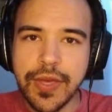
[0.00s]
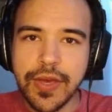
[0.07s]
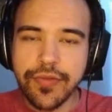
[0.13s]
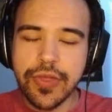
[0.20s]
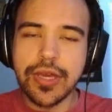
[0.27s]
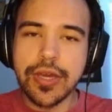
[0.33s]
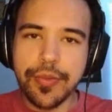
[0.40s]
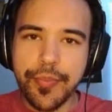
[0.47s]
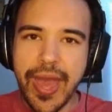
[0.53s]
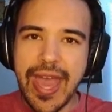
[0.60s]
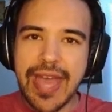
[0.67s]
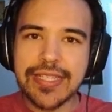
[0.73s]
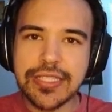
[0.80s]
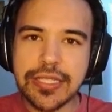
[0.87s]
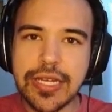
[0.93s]
of the
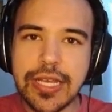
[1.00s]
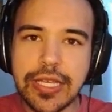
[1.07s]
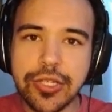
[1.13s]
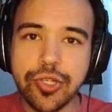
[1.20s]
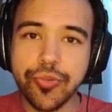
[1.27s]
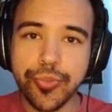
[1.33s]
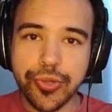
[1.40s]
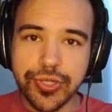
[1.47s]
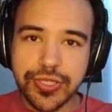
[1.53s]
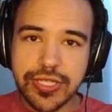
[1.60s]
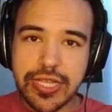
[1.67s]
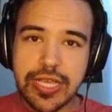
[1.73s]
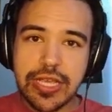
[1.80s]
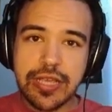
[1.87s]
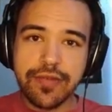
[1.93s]
capacity to
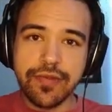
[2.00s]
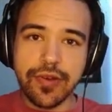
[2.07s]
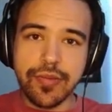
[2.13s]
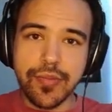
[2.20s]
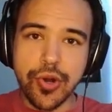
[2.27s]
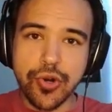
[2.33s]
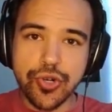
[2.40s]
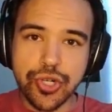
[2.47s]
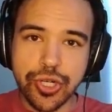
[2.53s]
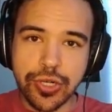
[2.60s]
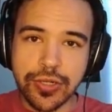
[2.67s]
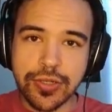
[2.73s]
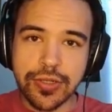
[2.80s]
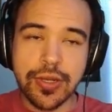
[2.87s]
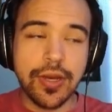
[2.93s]
perceive
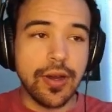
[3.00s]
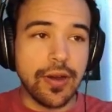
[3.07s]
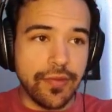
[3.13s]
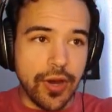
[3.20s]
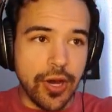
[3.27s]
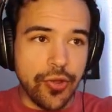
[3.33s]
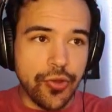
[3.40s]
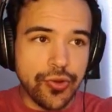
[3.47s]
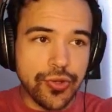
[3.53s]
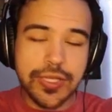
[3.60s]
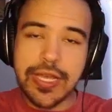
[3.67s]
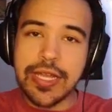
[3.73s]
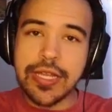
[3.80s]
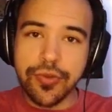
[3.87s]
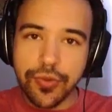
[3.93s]
emotion of others
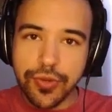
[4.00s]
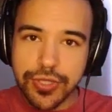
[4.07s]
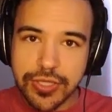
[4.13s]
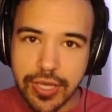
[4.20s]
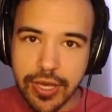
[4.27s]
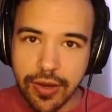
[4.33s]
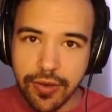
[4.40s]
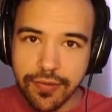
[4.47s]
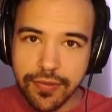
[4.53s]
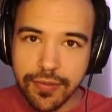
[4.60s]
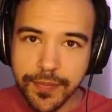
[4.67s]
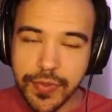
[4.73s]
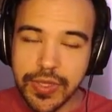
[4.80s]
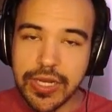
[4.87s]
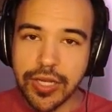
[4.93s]
and yourself
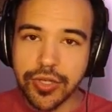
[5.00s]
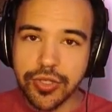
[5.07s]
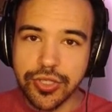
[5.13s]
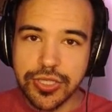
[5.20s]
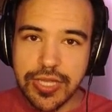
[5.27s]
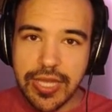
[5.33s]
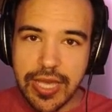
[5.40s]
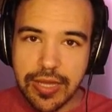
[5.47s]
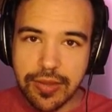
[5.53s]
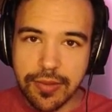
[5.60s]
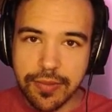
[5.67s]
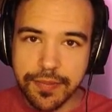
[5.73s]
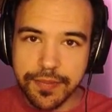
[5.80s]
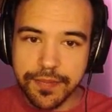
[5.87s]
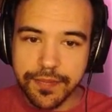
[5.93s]
and understand
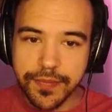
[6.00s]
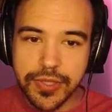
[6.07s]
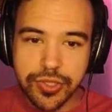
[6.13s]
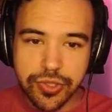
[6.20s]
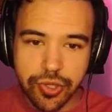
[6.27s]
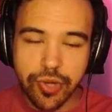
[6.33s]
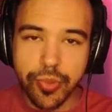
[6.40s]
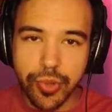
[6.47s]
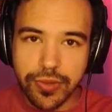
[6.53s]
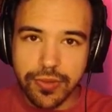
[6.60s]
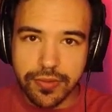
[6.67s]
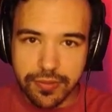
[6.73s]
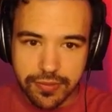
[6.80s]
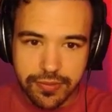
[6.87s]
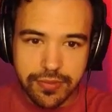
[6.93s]
them, interpret,
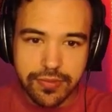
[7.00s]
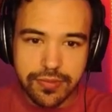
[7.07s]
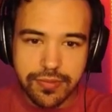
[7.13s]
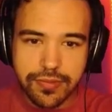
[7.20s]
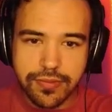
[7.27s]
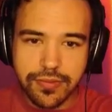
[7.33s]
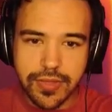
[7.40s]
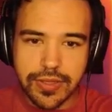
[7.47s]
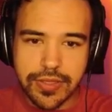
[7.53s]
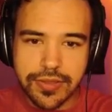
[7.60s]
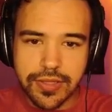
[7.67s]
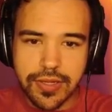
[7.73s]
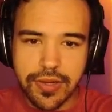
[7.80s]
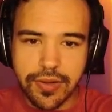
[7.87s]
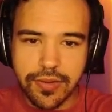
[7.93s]
like they
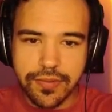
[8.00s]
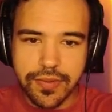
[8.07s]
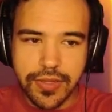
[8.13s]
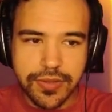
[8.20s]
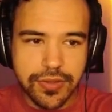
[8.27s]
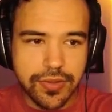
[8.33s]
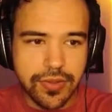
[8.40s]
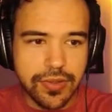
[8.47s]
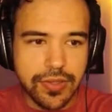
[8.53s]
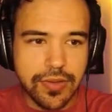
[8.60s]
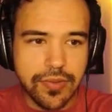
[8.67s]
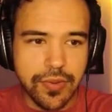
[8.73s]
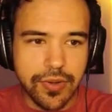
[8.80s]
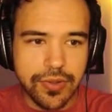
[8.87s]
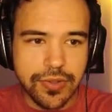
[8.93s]
said here. That's a good
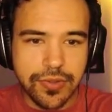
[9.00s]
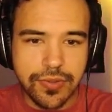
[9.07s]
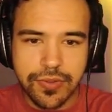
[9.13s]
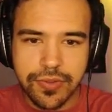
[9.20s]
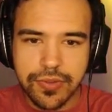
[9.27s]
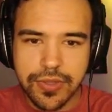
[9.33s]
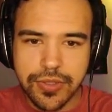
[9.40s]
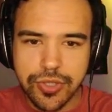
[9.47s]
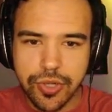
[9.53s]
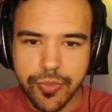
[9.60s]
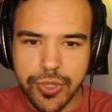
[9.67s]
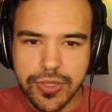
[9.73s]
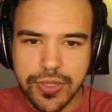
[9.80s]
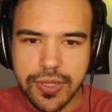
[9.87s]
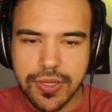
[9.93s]
keyword too,
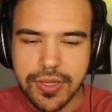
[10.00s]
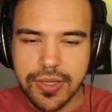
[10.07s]
interpret.